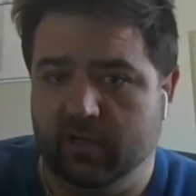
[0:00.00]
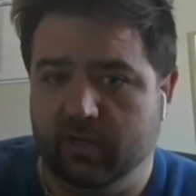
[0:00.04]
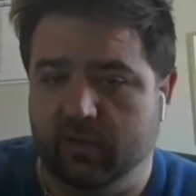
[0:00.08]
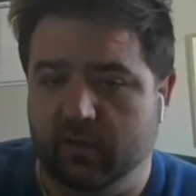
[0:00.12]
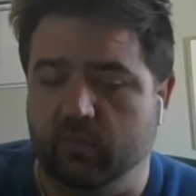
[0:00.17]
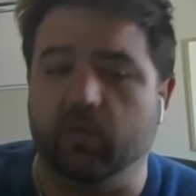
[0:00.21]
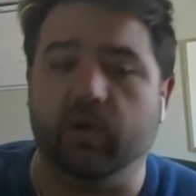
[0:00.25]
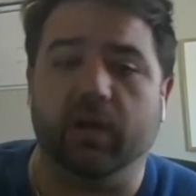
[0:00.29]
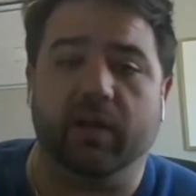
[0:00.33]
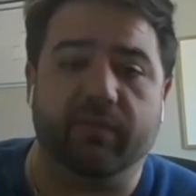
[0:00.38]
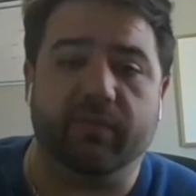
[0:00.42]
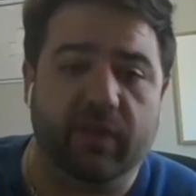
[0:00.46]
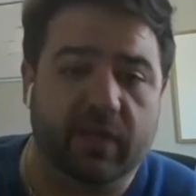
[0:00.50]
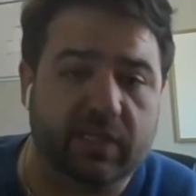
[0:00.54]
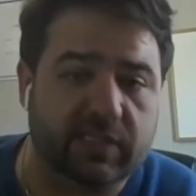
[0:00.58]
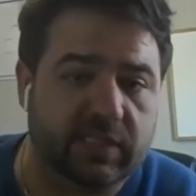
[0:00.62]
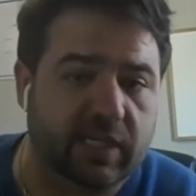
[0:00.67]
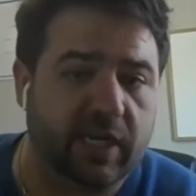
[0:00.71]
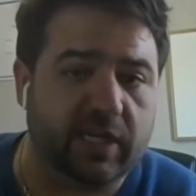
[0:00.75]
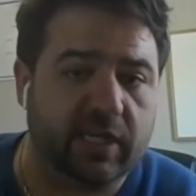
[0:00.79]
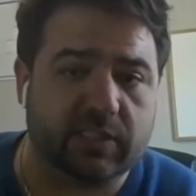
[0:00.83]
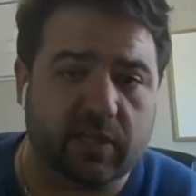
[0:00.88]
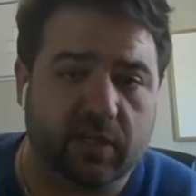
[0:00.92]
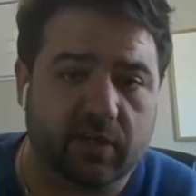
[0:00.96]
Well, if they say
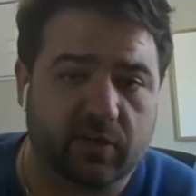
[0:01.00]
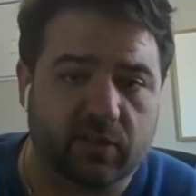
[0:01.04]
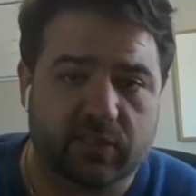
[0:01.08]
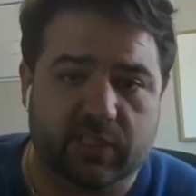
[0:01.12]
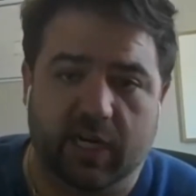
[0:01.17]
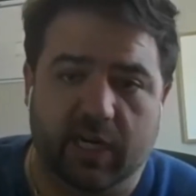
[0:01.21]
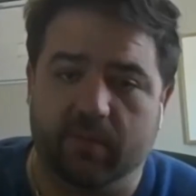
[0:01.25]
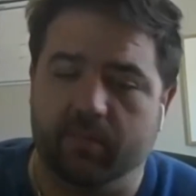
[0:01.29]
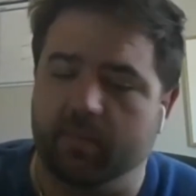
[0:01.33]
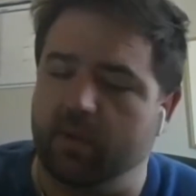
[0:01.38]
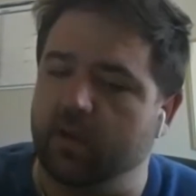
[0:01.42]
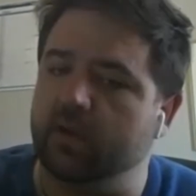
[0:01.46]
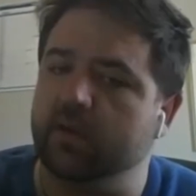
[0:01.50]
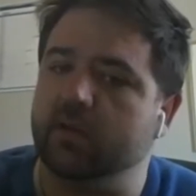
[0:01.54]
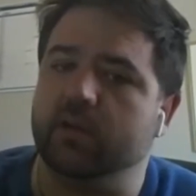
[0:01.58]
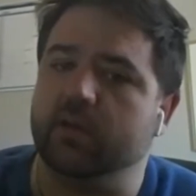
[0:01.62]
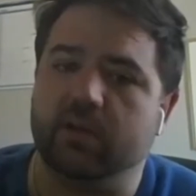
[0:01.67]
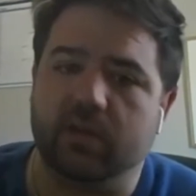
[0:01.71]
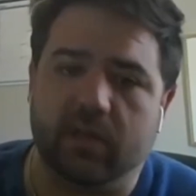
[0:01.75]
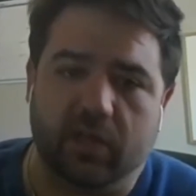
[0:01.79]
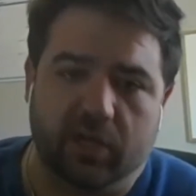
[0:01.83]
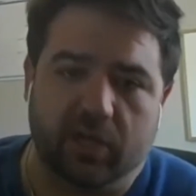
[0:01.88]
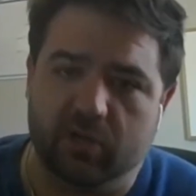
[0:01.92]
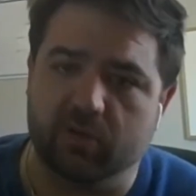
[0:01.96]
it's on your statement,
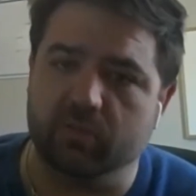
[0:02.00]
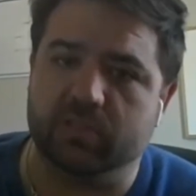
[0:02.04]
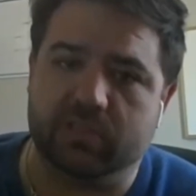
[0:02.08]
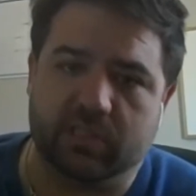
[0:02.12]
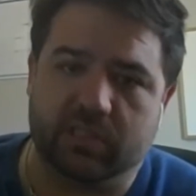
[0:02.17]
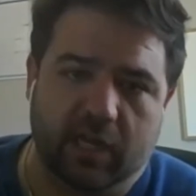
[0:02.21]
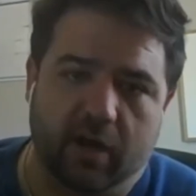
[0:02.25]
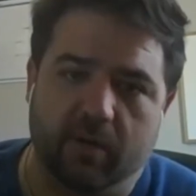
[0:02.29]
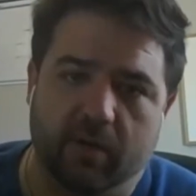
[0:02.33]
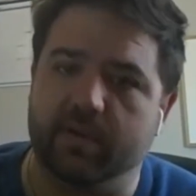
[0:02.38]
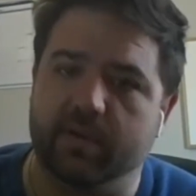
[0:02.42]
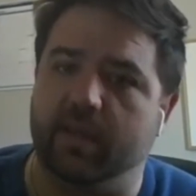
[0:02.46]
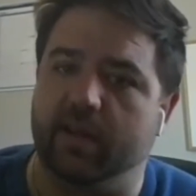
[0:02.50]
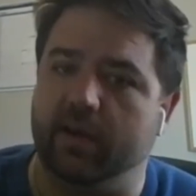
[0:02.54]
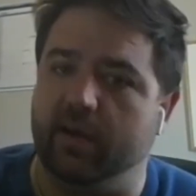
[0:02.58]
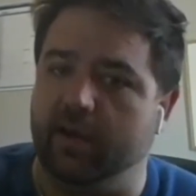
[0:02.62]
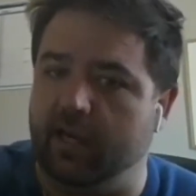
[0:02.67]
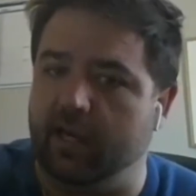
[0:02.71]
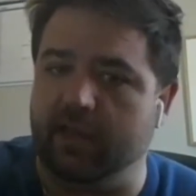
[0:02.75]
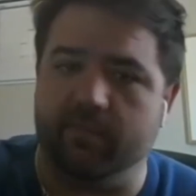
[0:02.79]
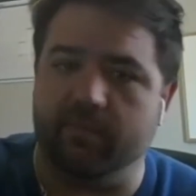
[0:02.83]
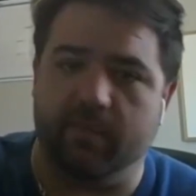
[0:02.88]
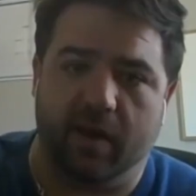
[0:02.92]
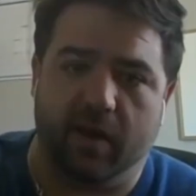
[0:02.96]
can you tell me in an
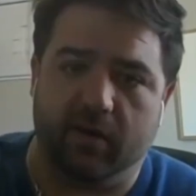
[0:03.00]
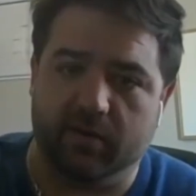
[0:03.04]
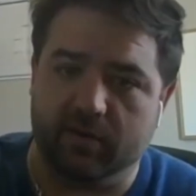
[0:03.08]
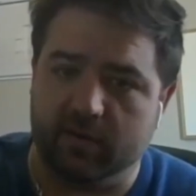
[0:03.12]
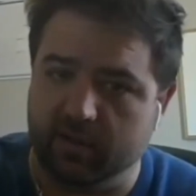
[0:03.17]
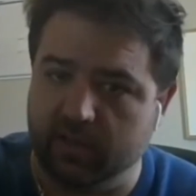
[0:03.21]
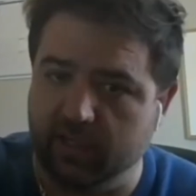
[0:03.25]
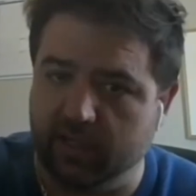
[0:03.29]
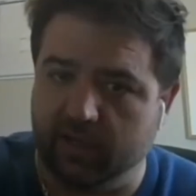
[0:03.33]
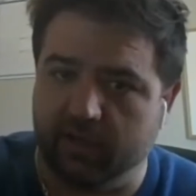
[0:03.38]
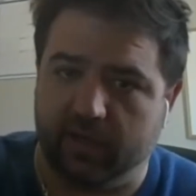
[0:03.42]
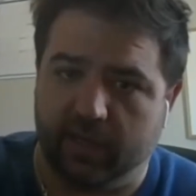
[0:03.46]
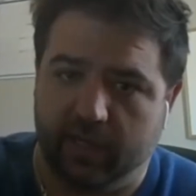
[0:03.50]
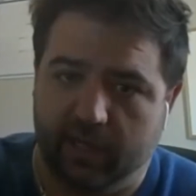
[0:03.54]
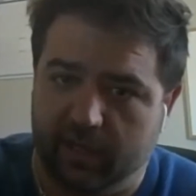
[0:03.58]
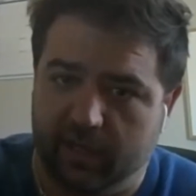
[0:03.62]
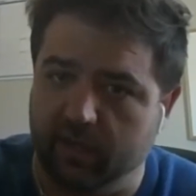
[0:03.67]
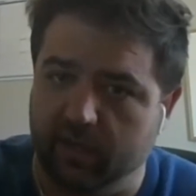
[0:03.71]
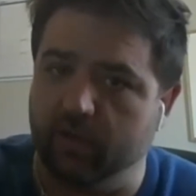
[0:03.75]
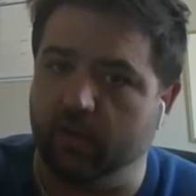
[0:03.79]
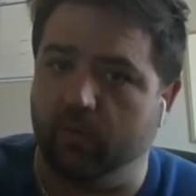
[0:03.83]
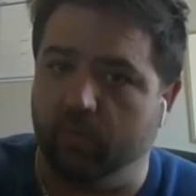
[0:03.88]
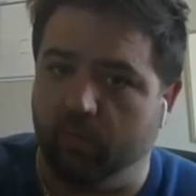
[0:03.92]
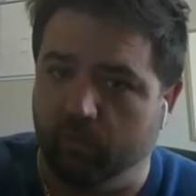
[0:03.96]
email clearly
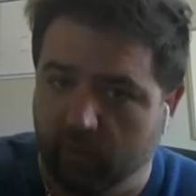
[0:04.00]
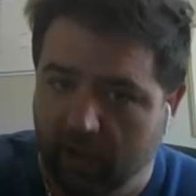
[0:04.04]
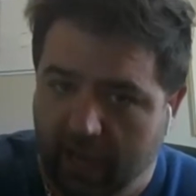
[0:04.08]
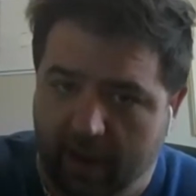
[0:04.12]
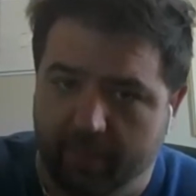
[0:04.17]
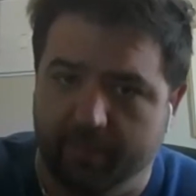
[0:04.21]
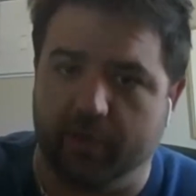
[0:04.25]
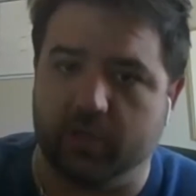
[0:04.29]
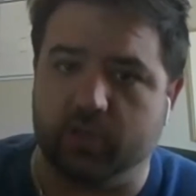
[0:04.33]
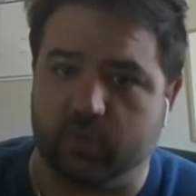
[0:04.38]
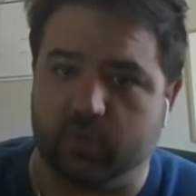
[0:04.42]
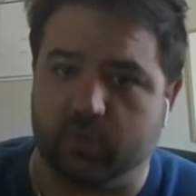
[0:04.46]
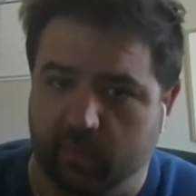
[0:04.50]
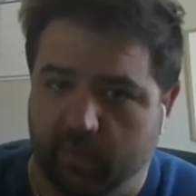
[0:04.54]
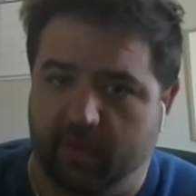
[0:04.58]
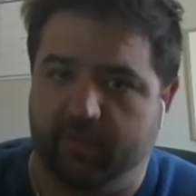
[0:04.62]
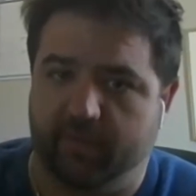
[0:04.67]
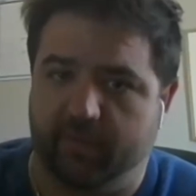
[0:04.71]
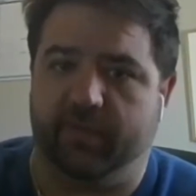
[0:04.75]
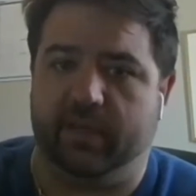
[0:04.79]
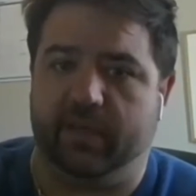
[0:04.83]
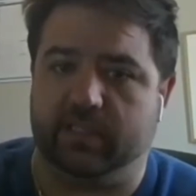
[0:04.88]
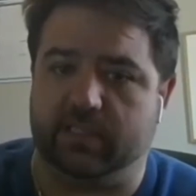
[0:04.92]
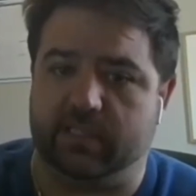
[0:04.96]
how much were my
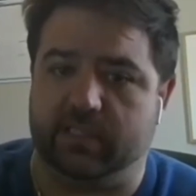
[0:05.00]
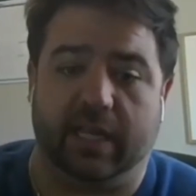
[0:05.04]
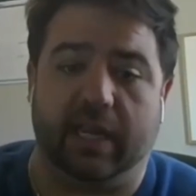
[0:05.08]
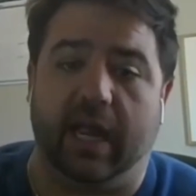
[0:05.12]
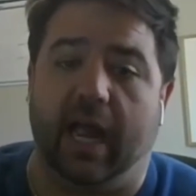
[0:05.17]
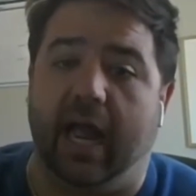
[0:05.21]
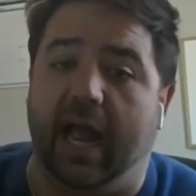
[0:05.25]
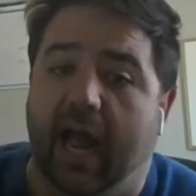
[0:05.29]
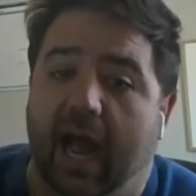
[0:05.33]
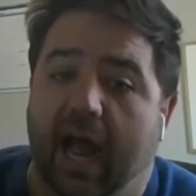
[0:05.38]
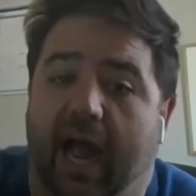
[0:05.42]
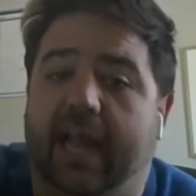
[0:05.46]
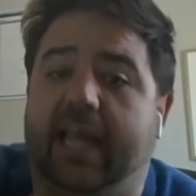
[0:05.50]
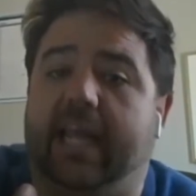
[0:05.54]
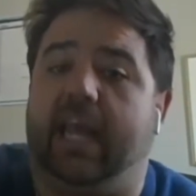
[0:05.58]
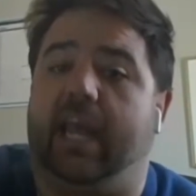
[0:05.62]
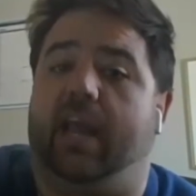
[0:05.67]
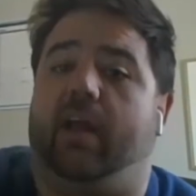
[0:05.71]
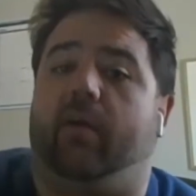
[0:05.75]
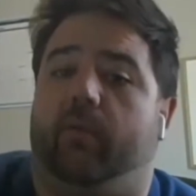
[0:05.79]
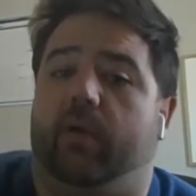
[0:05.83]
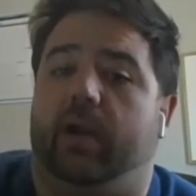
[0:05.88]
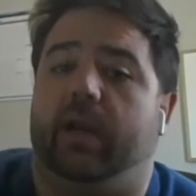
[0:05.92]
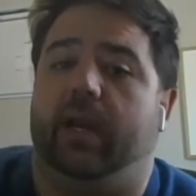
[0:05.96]
fees? Because I can't read